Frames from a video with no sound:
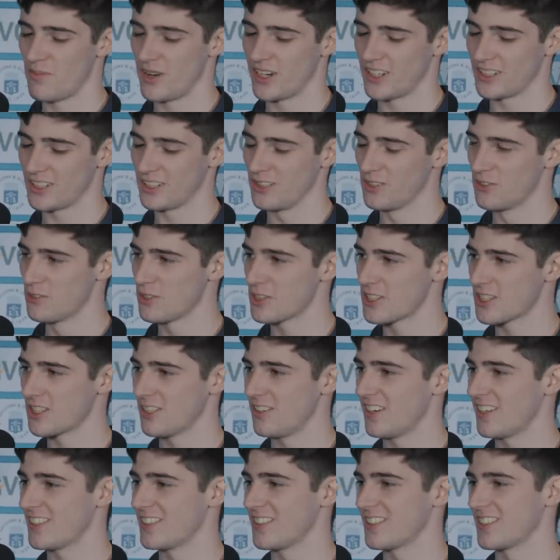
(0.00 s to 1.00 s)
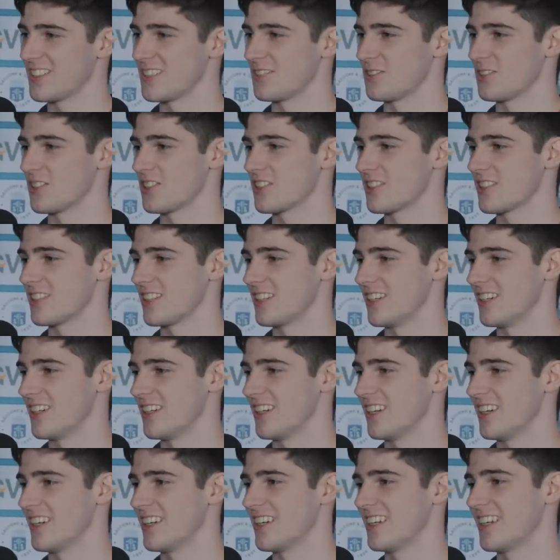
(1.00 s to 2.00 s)
might lose. So I thought it was
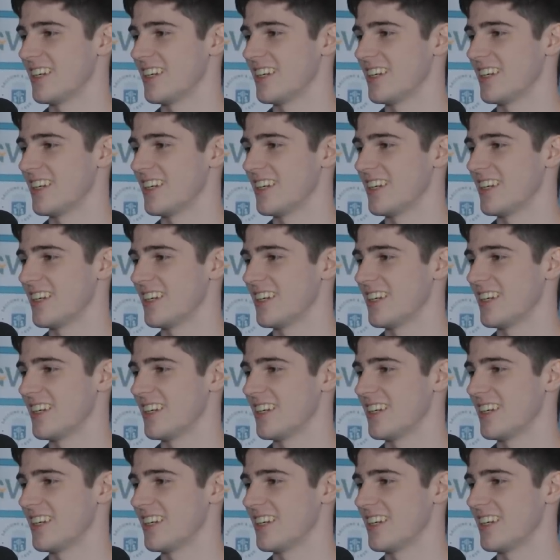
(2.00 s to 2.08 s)
uh,